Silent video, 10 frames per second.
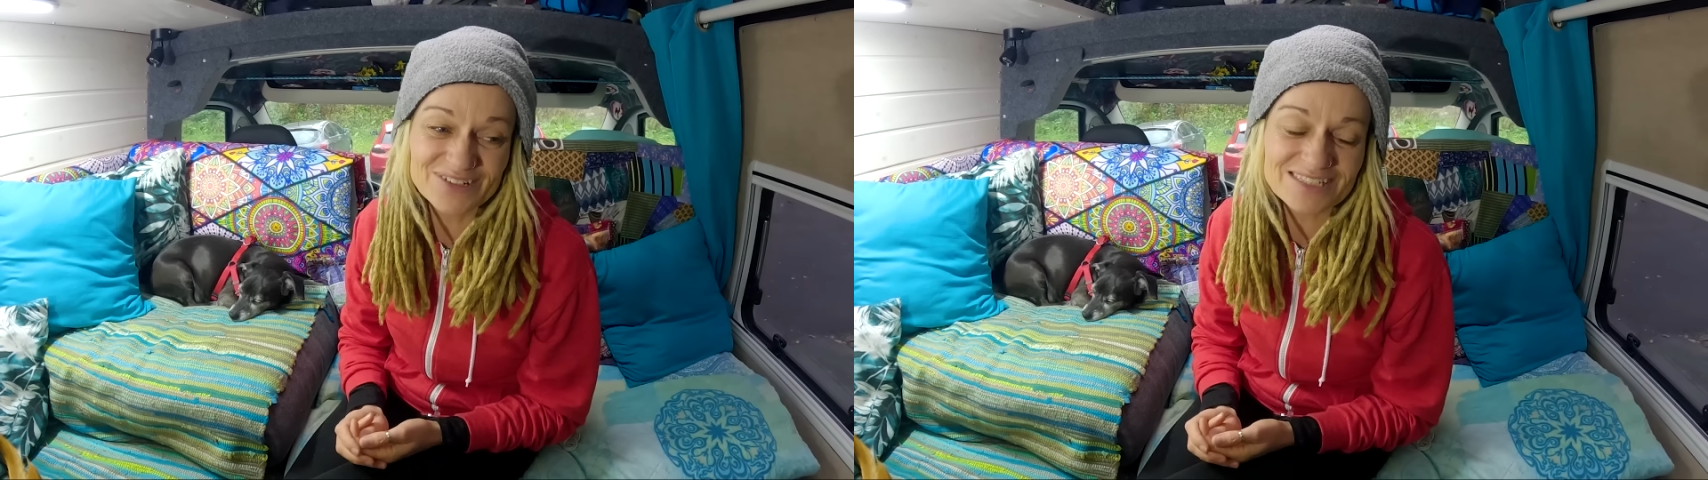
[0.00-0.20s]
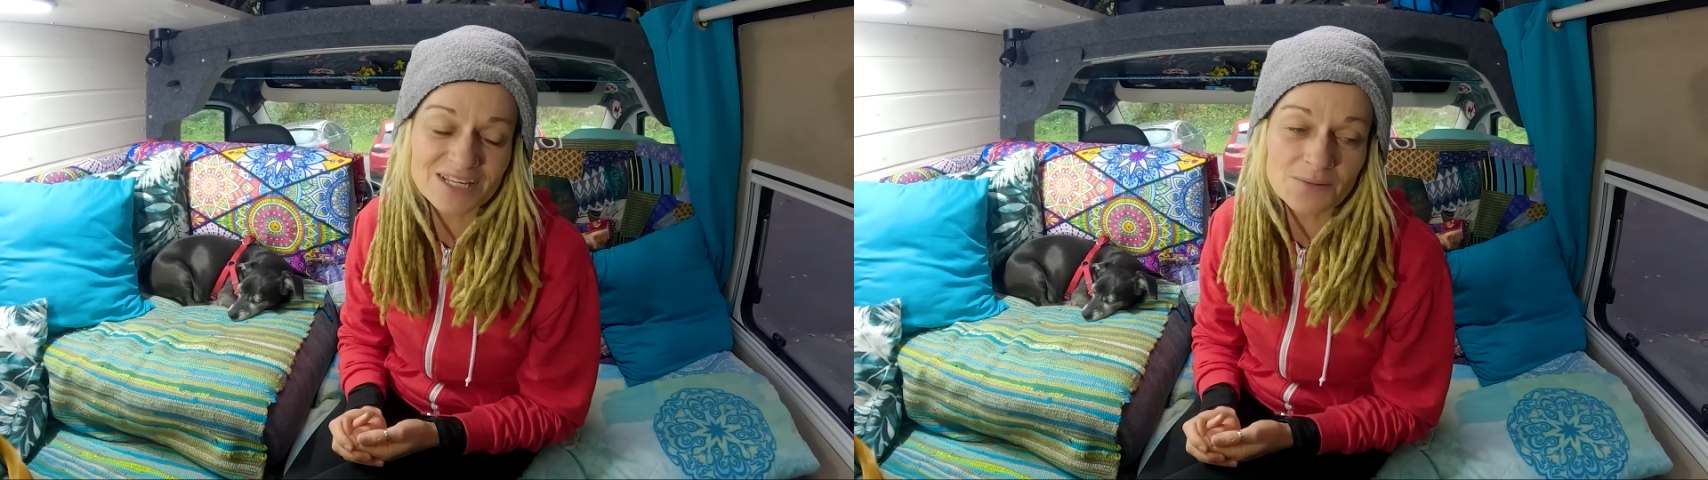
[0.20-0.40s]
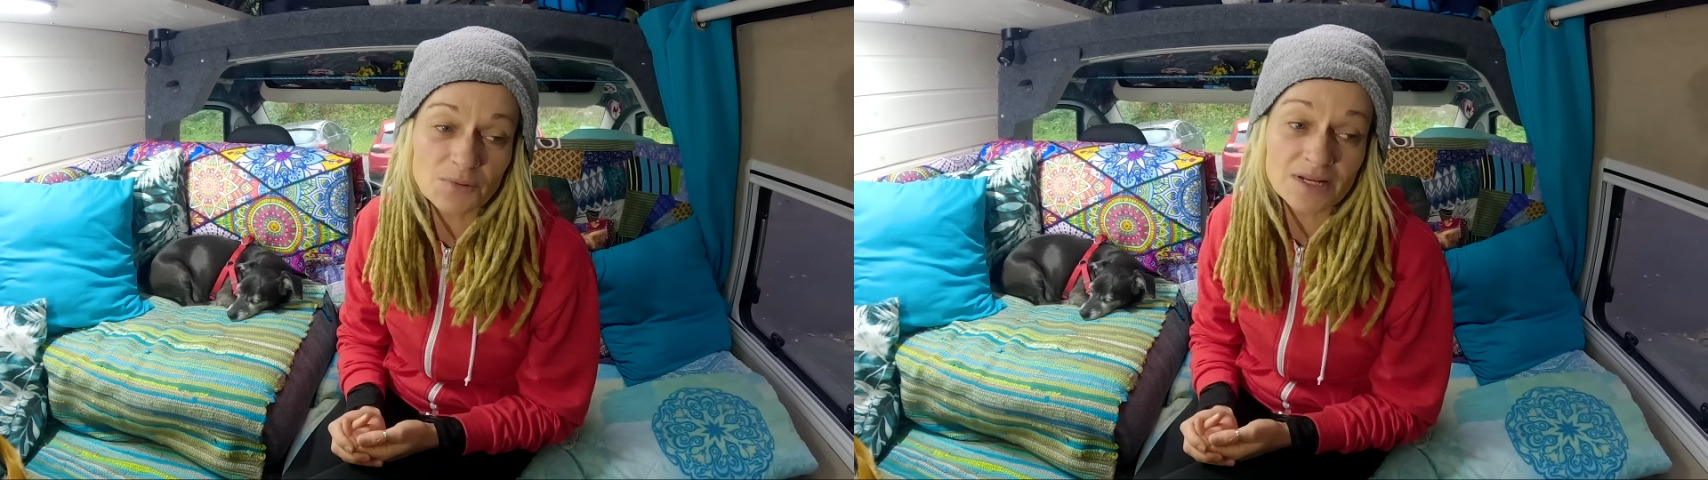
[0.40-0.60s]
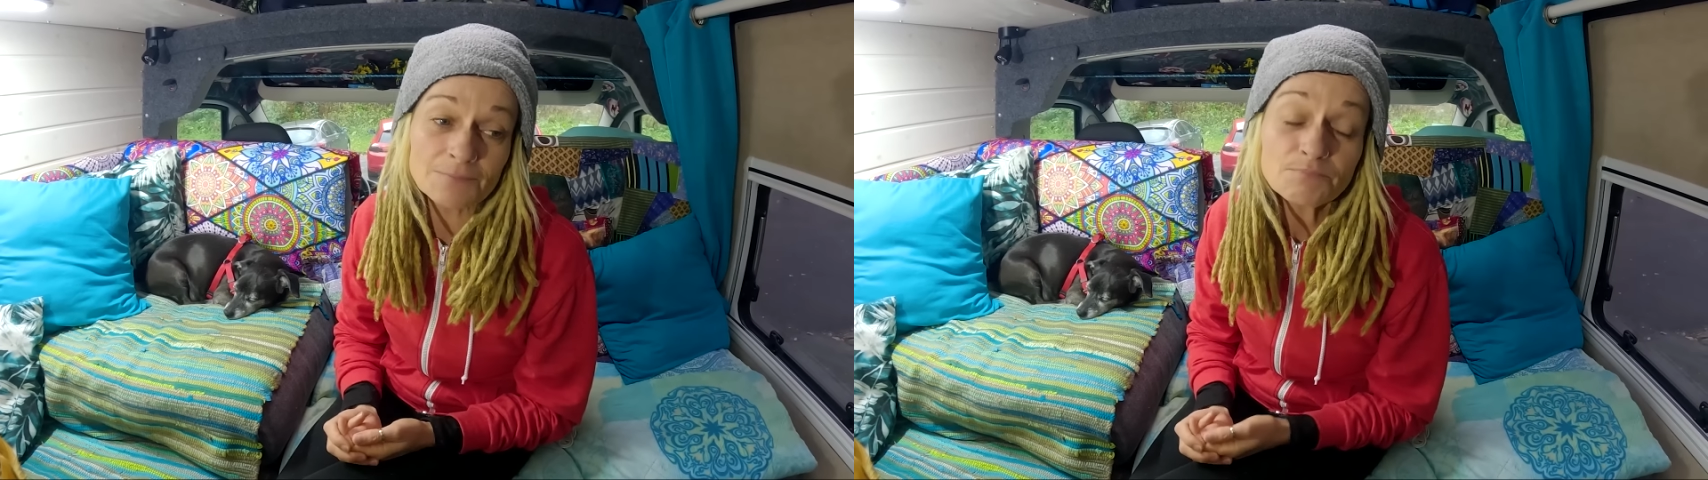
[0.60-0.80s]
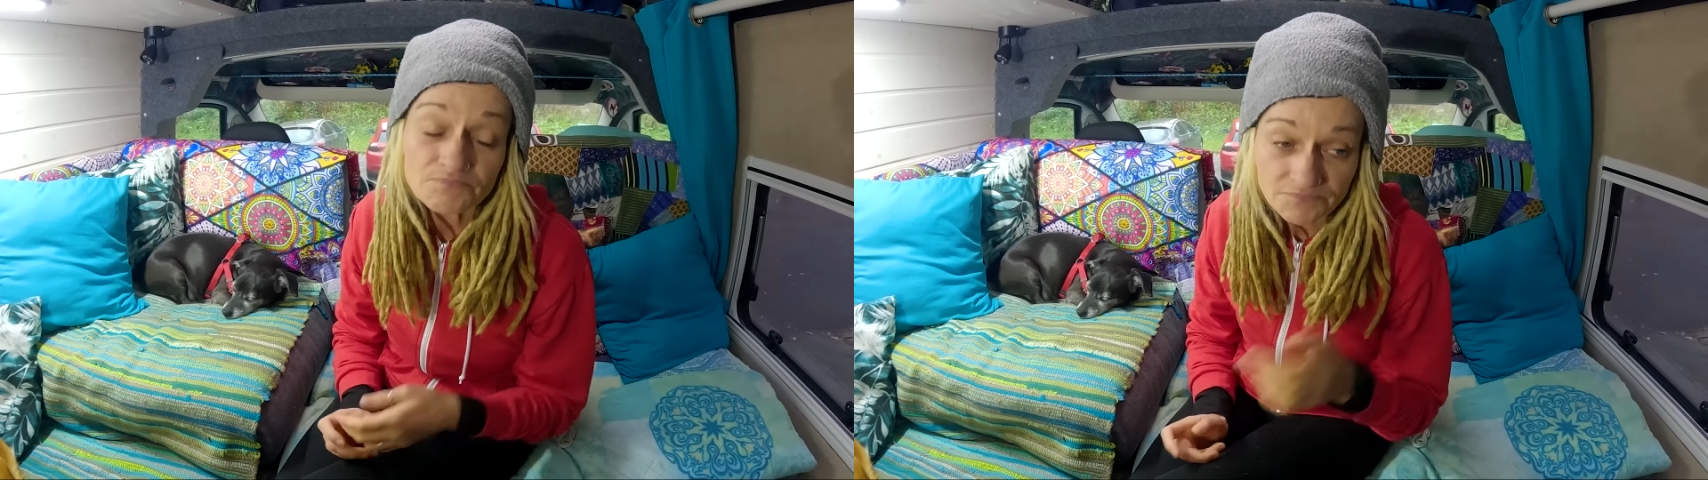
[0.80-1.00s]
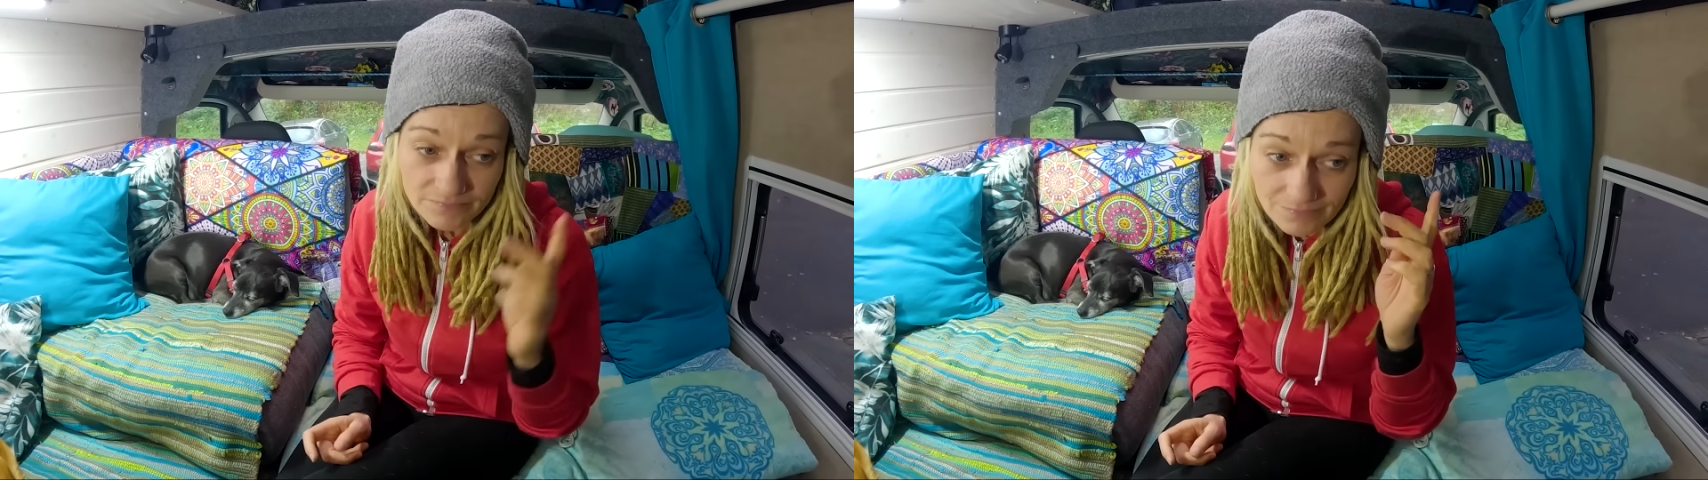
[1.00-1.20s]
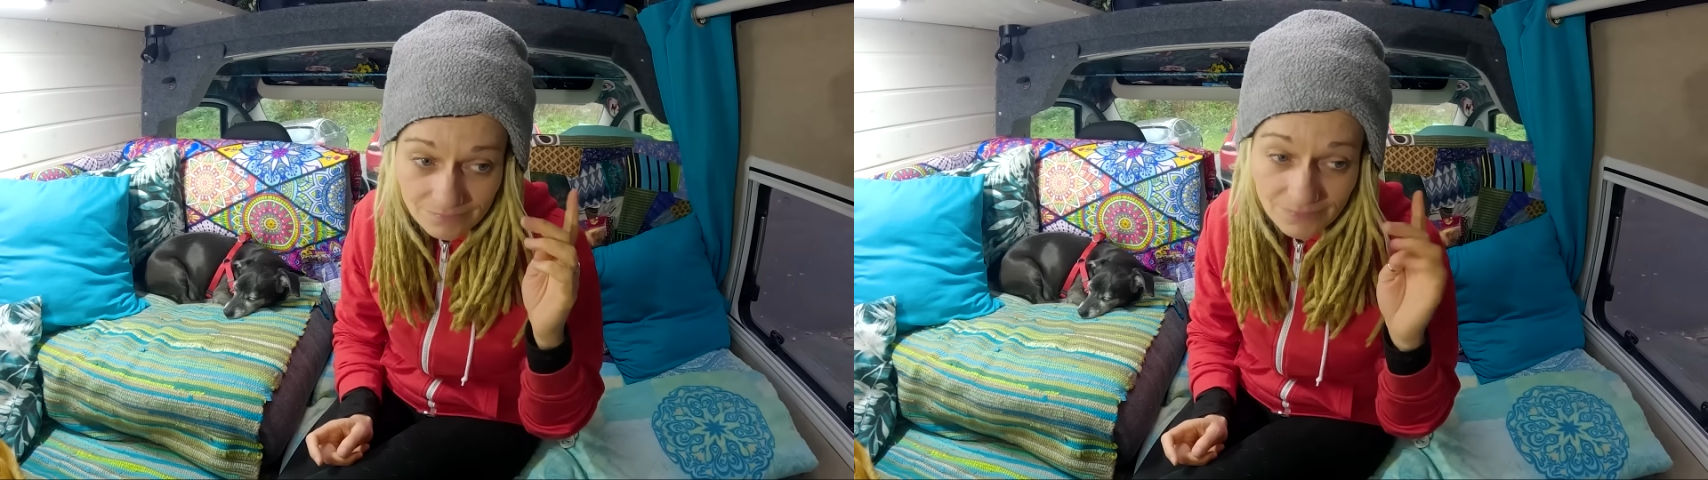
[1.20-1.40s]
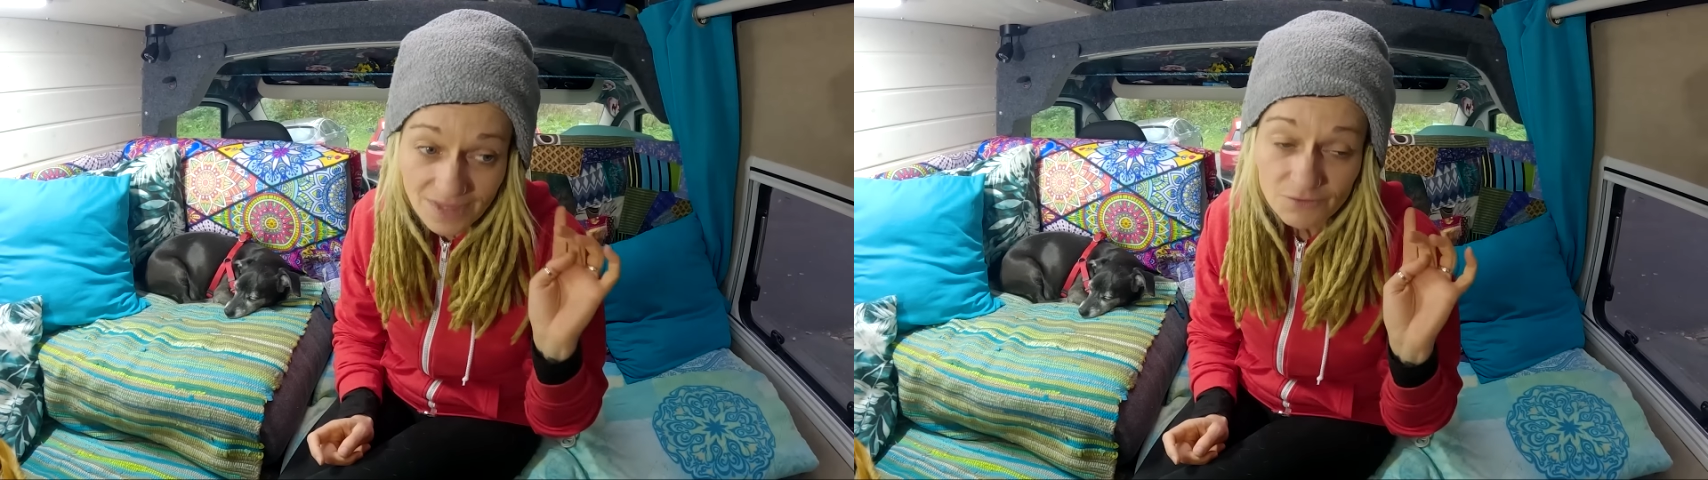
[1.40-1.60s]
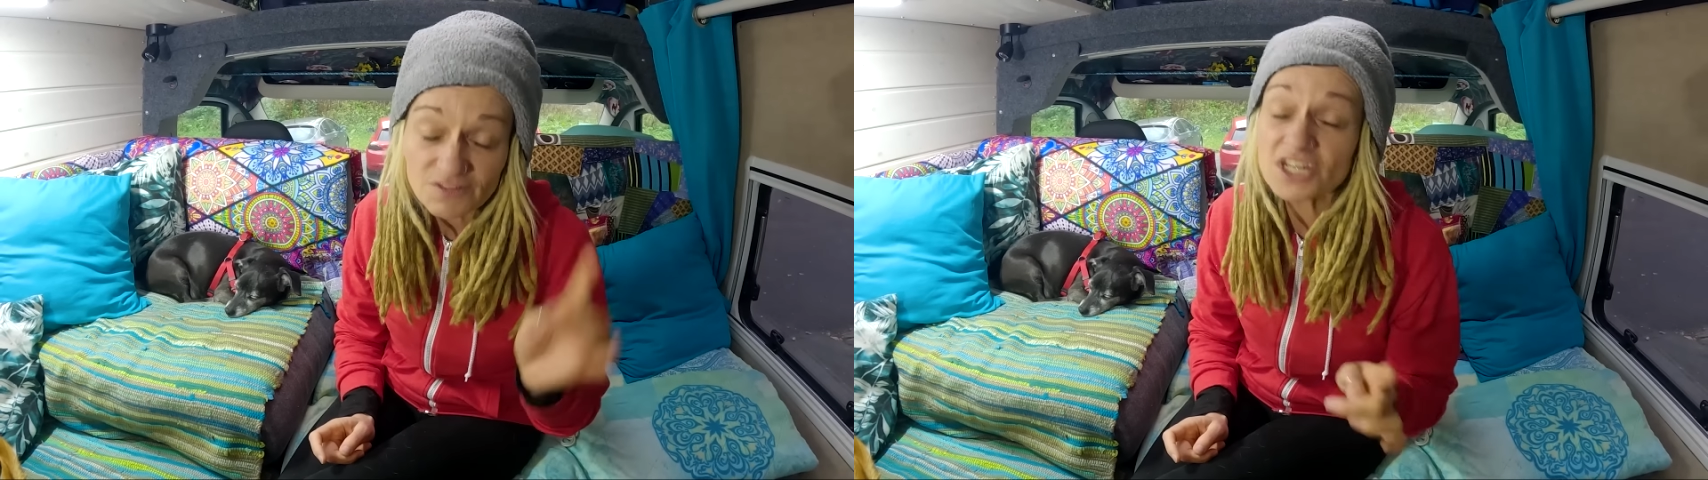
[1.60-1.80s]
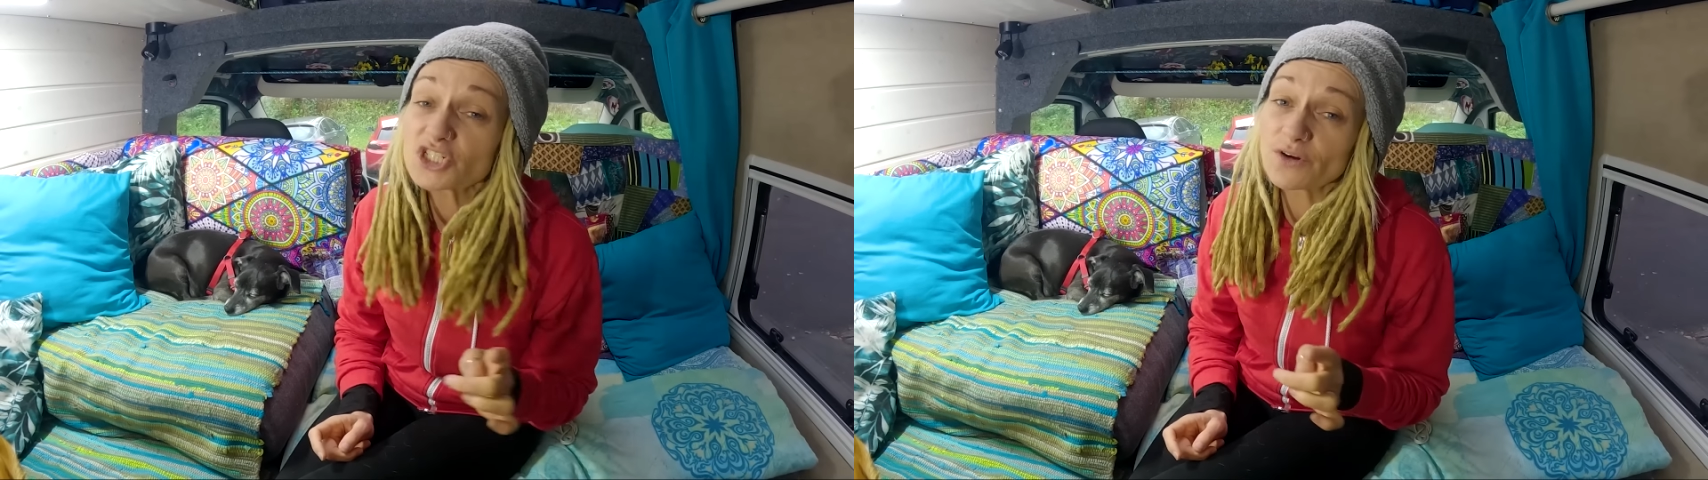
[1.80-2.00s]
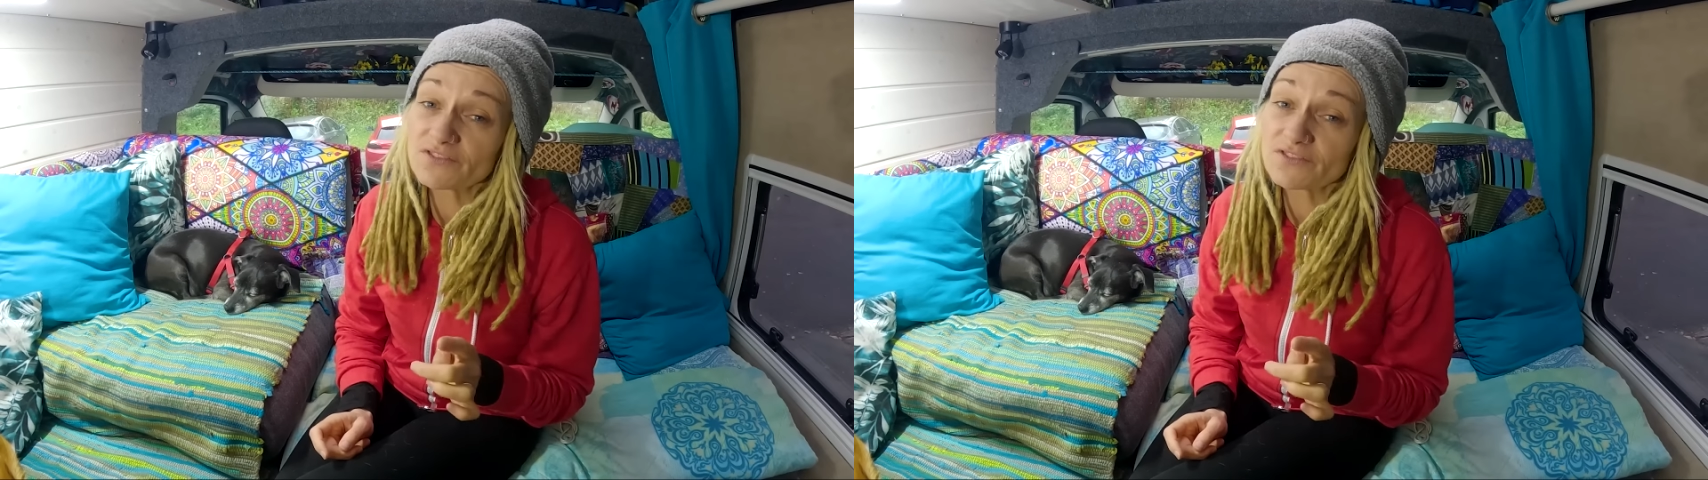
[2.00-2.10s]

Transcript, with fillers: also been finishing